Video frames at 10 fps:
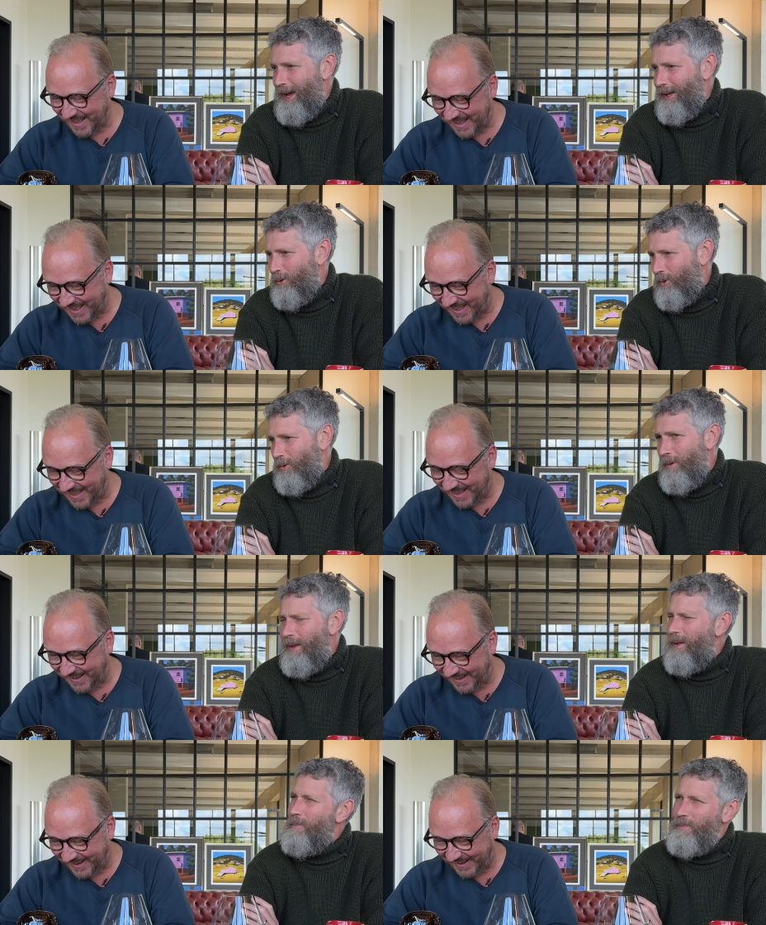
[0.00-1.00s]
Speaker 1: at all,
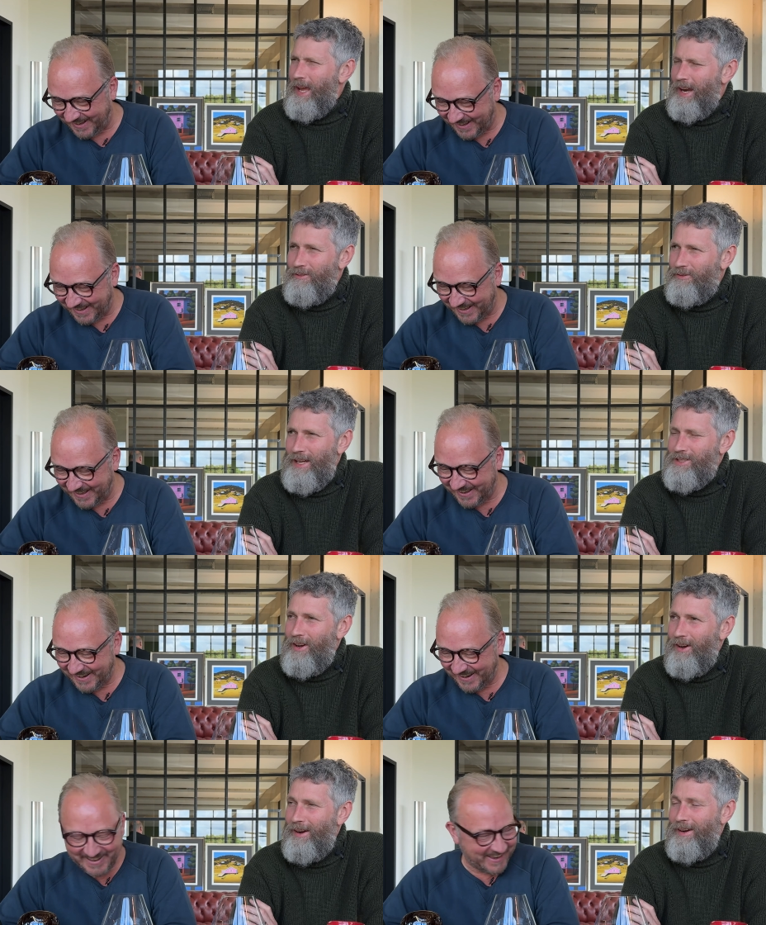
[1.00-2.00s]
and in fact.
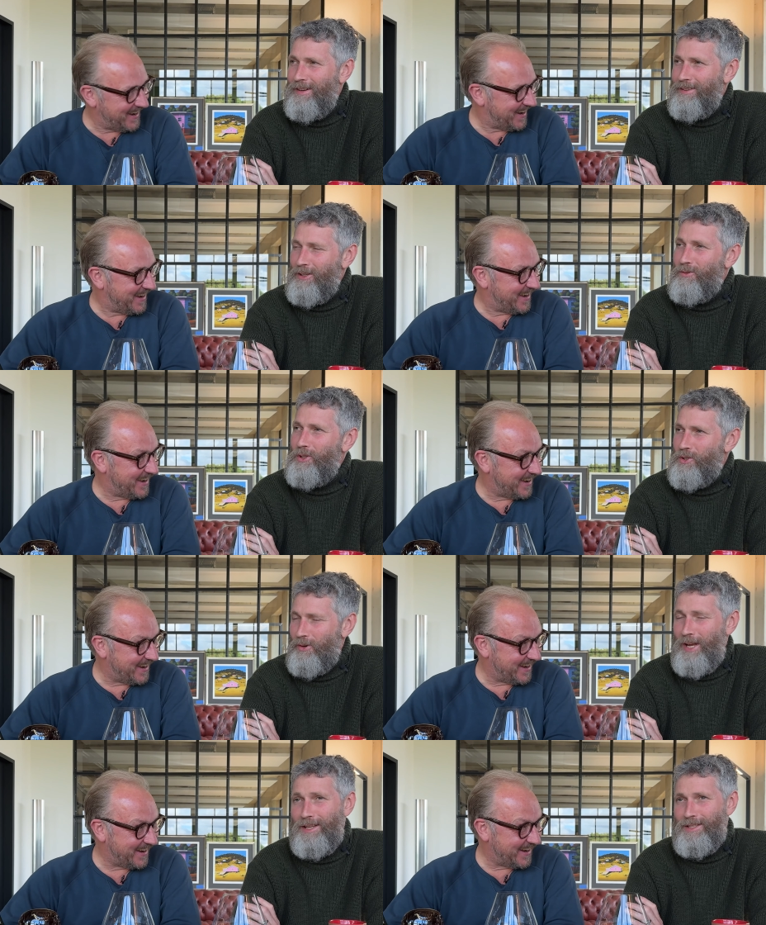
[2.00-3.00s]
The, the
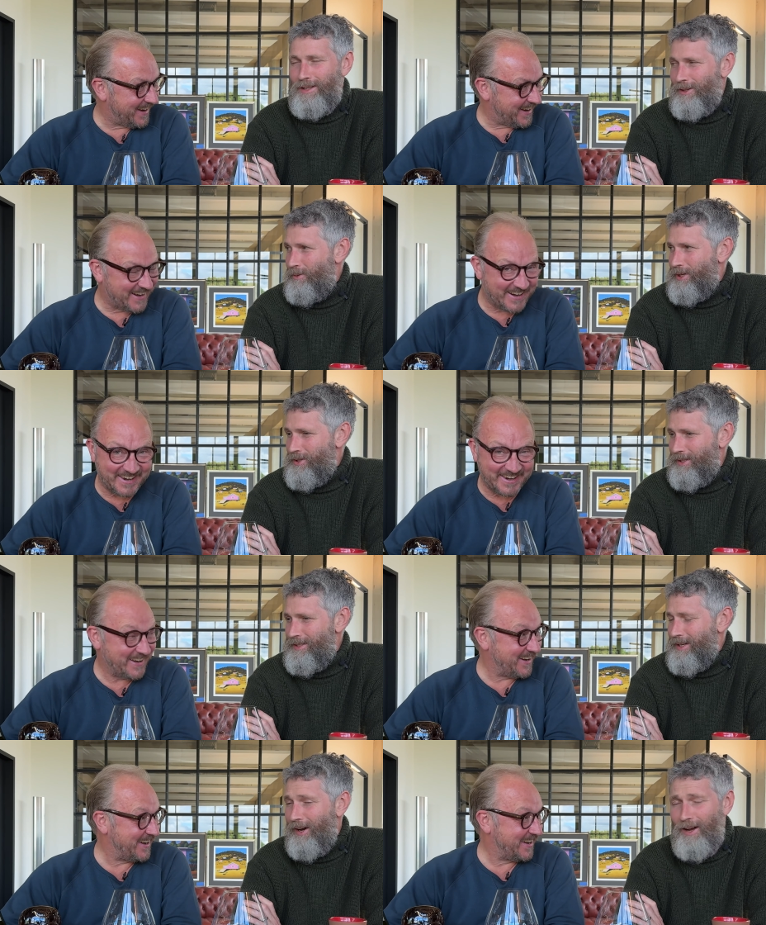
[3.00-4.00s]
true answer to the question
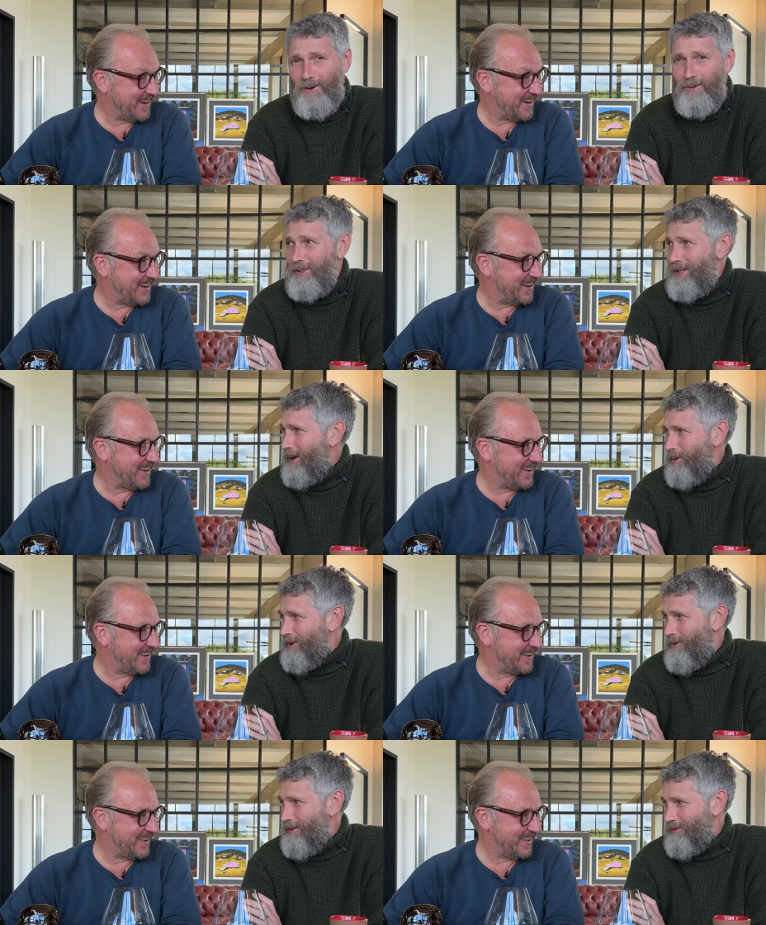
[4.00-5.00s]
is I don't really care what the
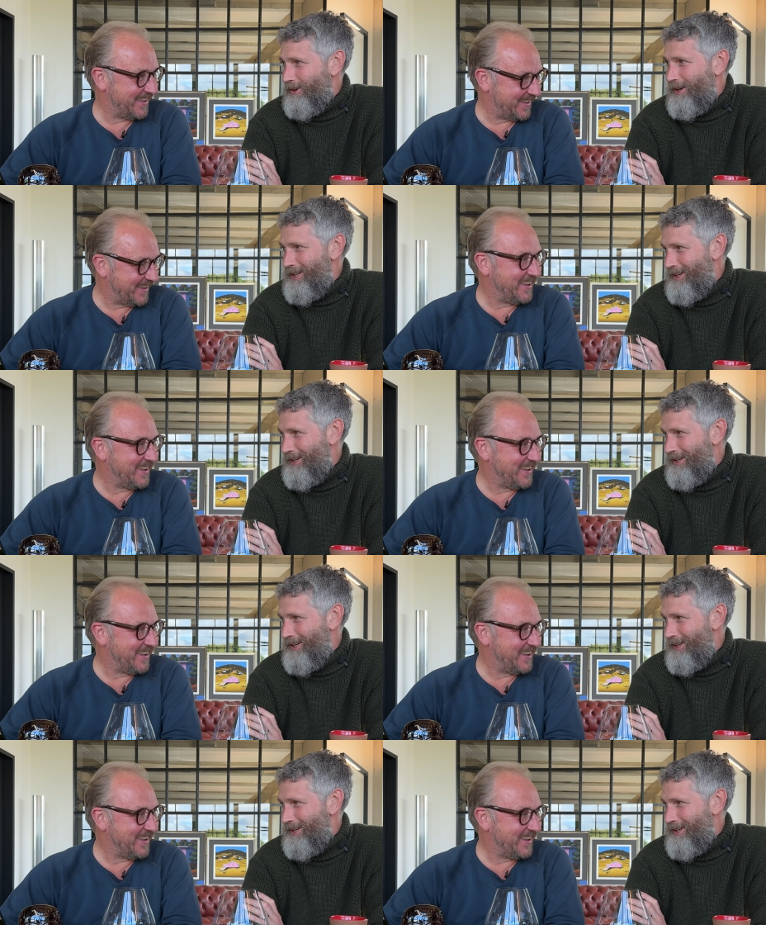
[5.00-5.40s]
grape variety